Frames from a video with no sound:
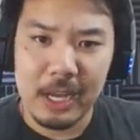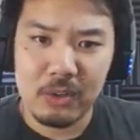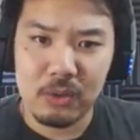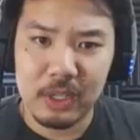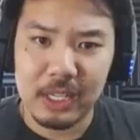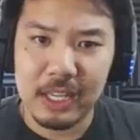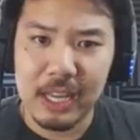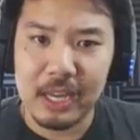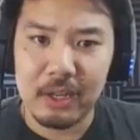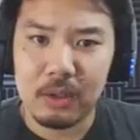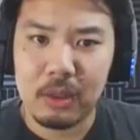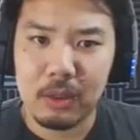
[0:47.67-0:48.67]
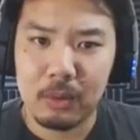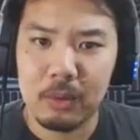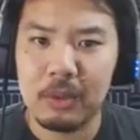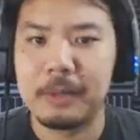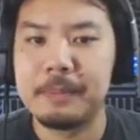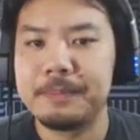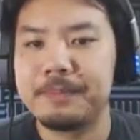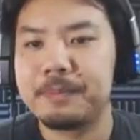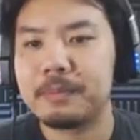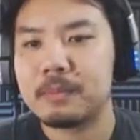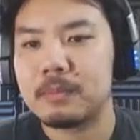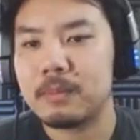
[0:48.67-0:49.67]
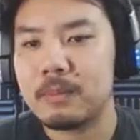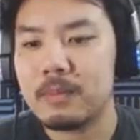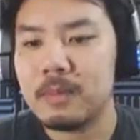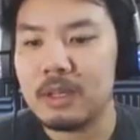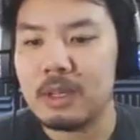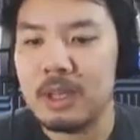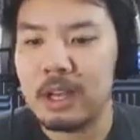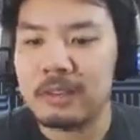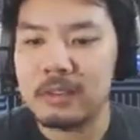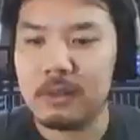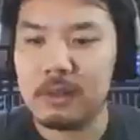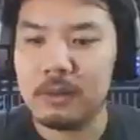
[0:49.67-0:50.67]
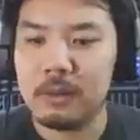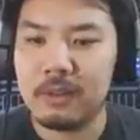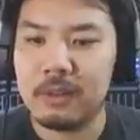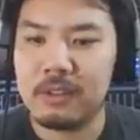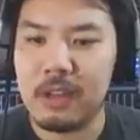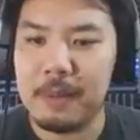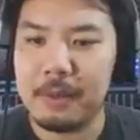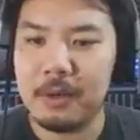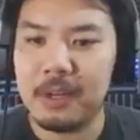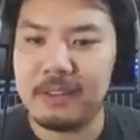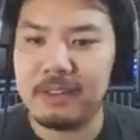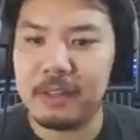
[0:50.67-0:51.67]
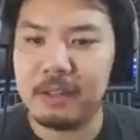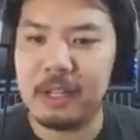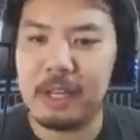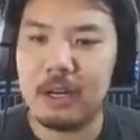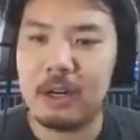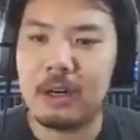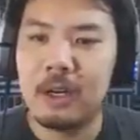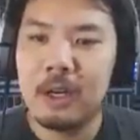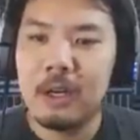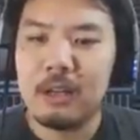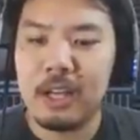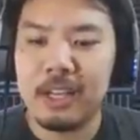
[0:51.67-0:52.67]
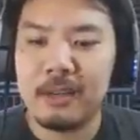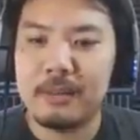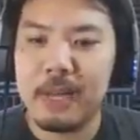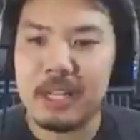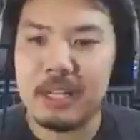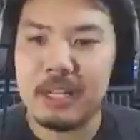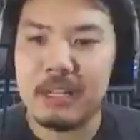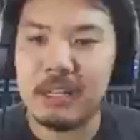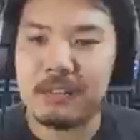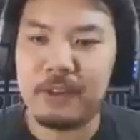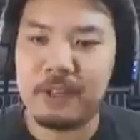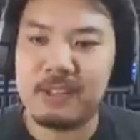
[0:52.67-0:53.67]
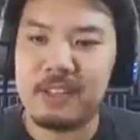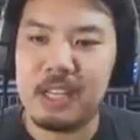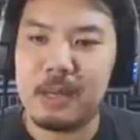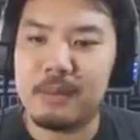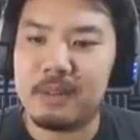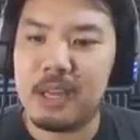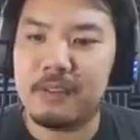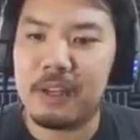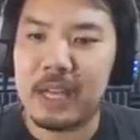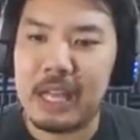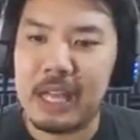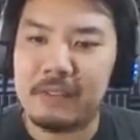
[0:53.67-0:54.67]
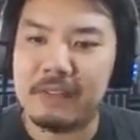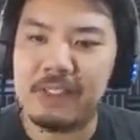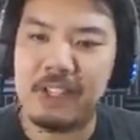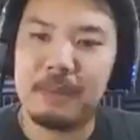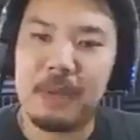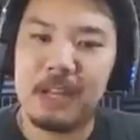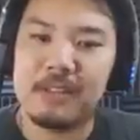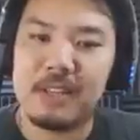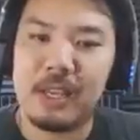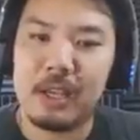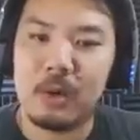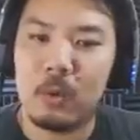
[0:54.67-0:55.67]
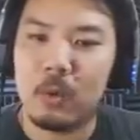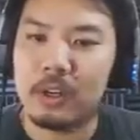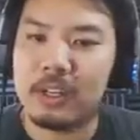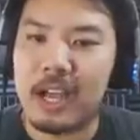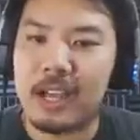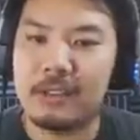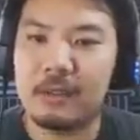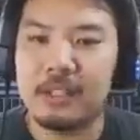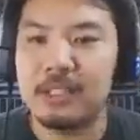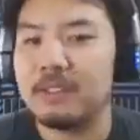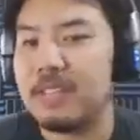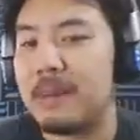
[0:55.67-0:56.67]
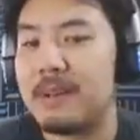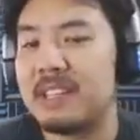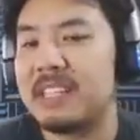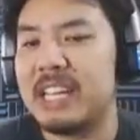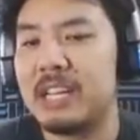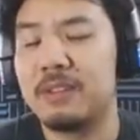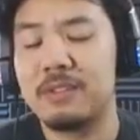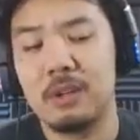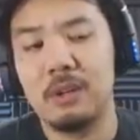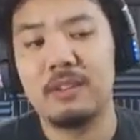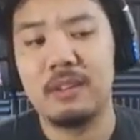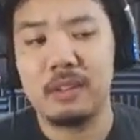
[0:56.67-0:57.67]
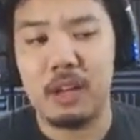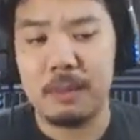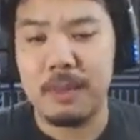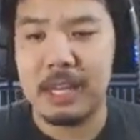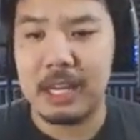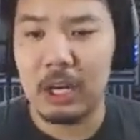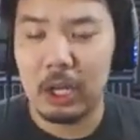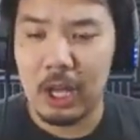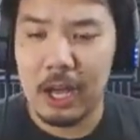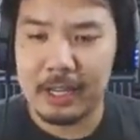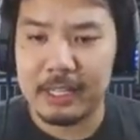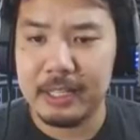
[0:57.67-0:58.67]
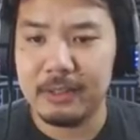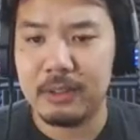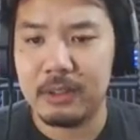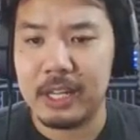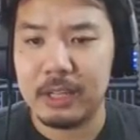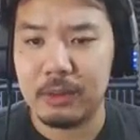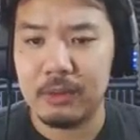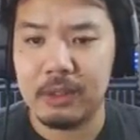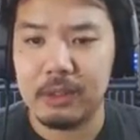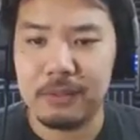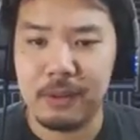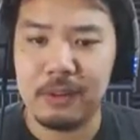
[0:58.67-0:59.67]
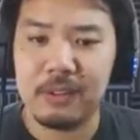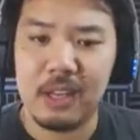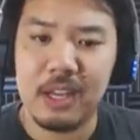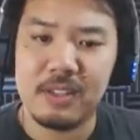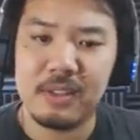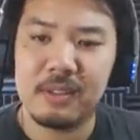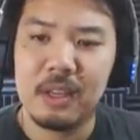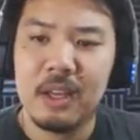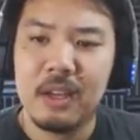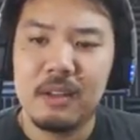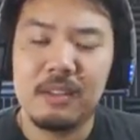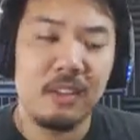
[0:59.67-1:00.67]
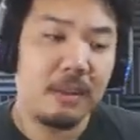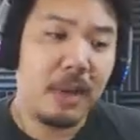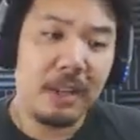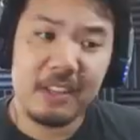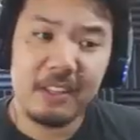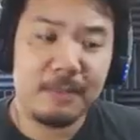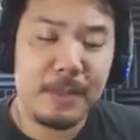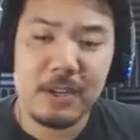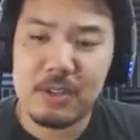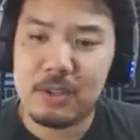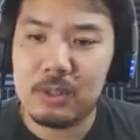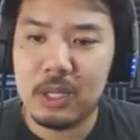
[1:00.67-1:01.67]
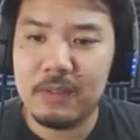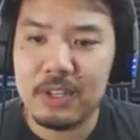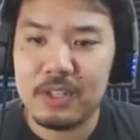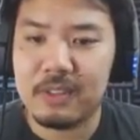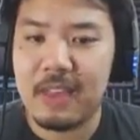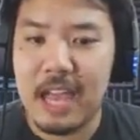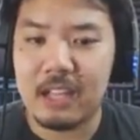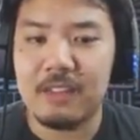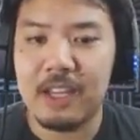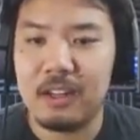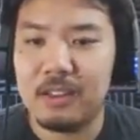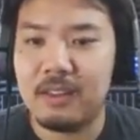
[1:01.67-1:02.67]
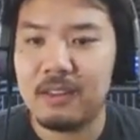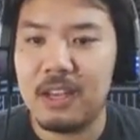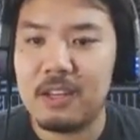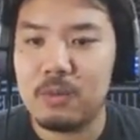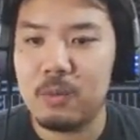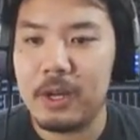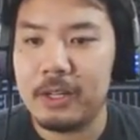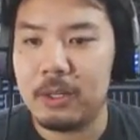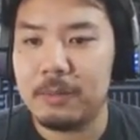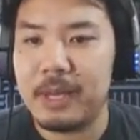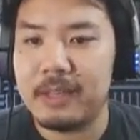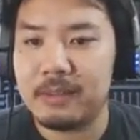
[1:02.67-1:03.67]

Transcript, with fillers: orb naturally get through them. Uh, so Sabo is still here. Like many different teams, if you have Diamante or guys who deal damage at the end of turns, it's going to make it a lot easier to get through these first stages. Diamante special, if you just activate it on stage one, it'll